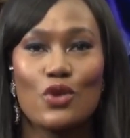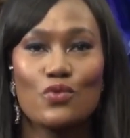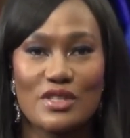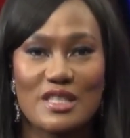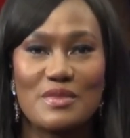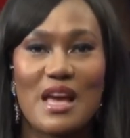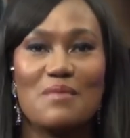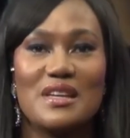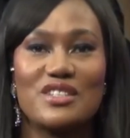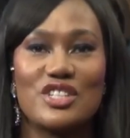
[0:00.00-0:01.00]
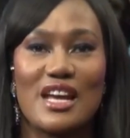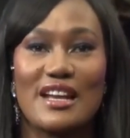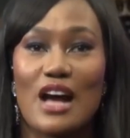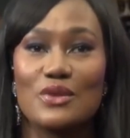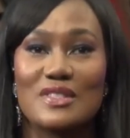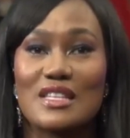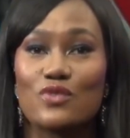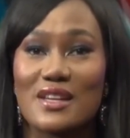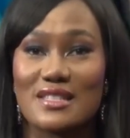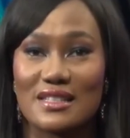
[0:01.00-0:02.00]
Rotimi Amechi, announced
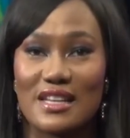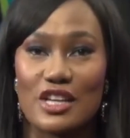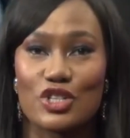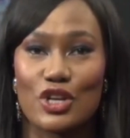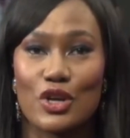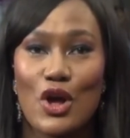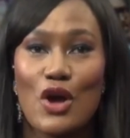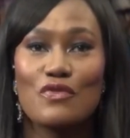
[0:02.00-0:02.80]
his resignation